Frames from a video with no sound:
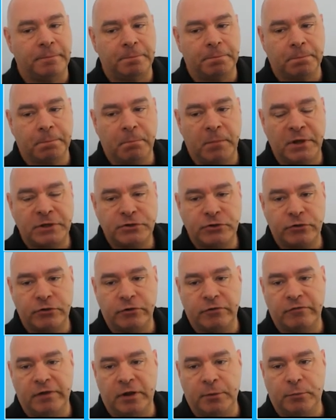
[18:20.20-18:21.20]
Make sure
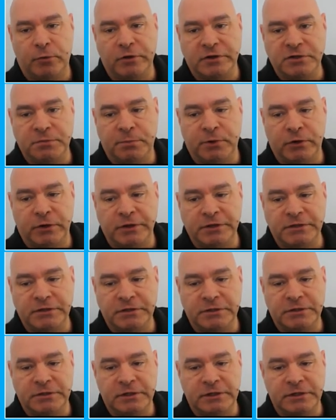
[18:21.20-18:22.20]
your developer experience
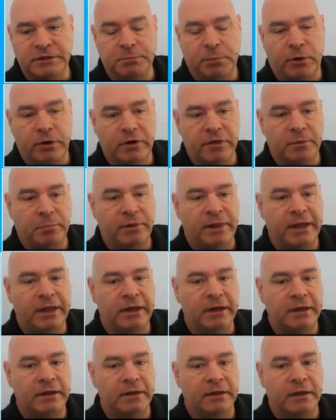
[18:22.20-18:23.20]
is part of the
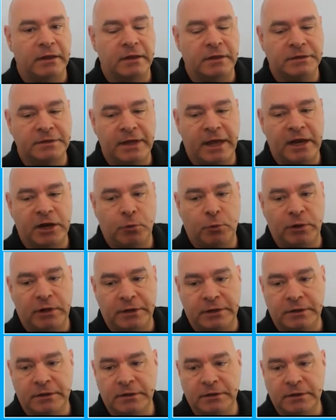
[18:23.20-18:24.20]
planning, it's
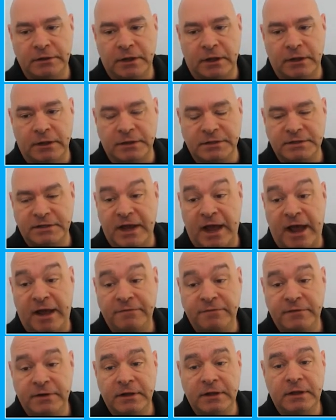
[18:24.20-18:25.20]
adequately
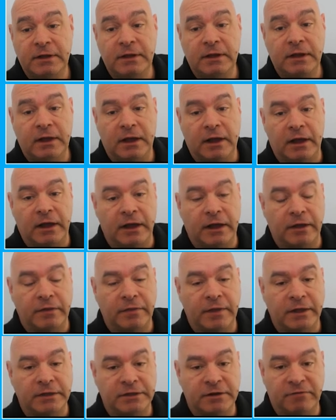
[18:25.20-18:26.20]
staffed,
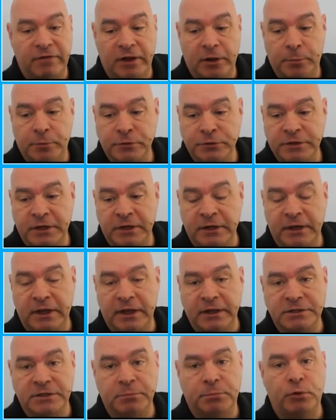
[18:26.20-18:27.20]
that developers can
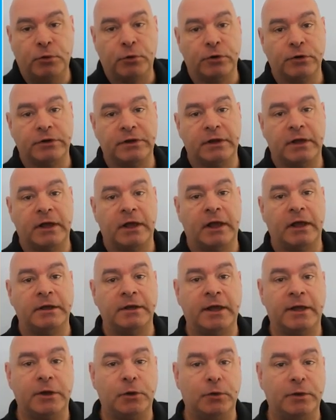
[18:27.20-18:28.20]
get support
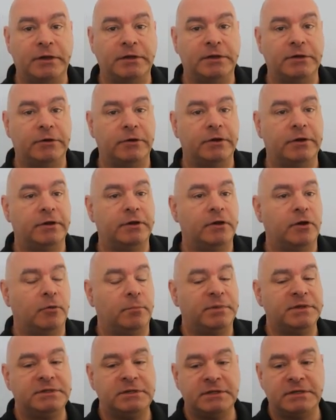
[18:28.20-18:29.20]
not only during
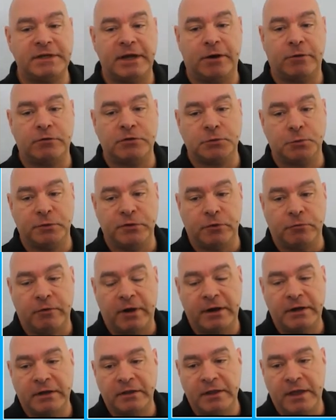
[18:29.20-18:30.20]
business hours when they're
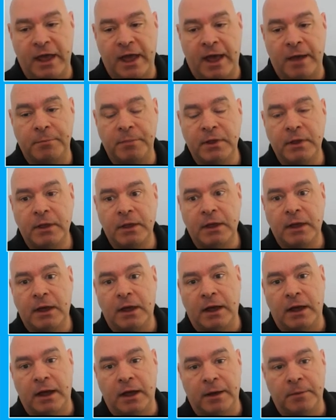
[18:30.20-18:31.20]
writing the app,
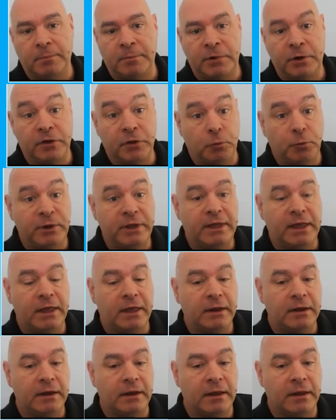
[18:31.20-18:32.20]
but on the
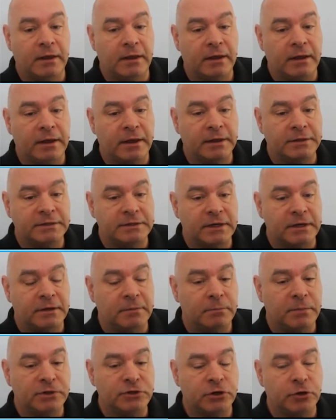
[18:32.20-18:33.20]
weekend as
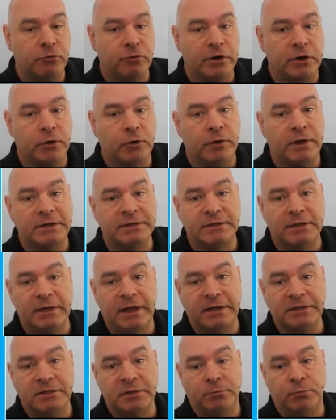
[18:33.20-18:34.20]
mission-critical
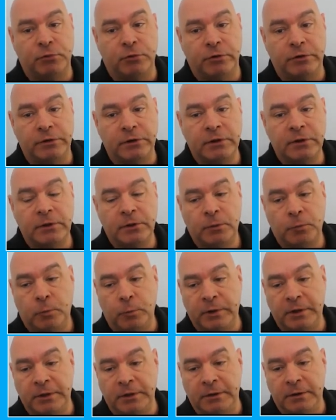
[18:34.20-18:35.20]
SLA support
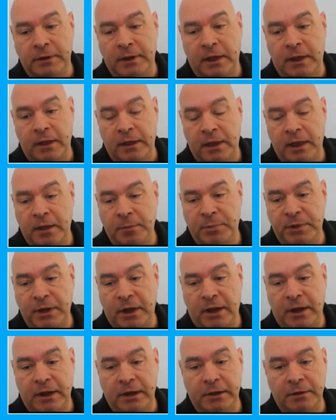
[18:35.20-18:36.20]
when
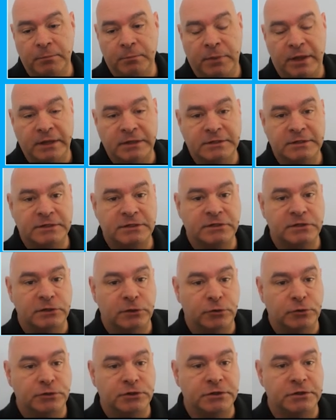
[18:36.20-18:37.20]
API-based
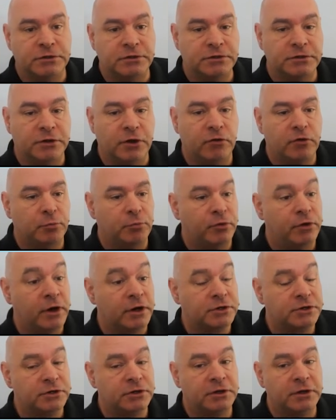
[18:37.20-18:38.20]
solutions go to
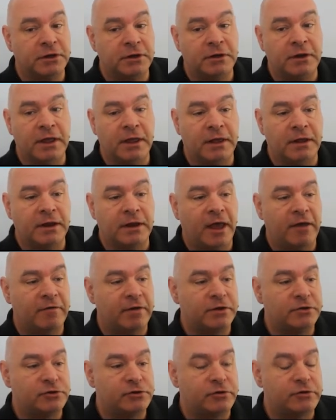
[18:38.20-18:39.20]
production and have
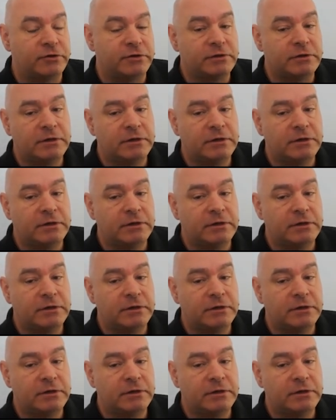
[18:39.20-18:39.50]
issues.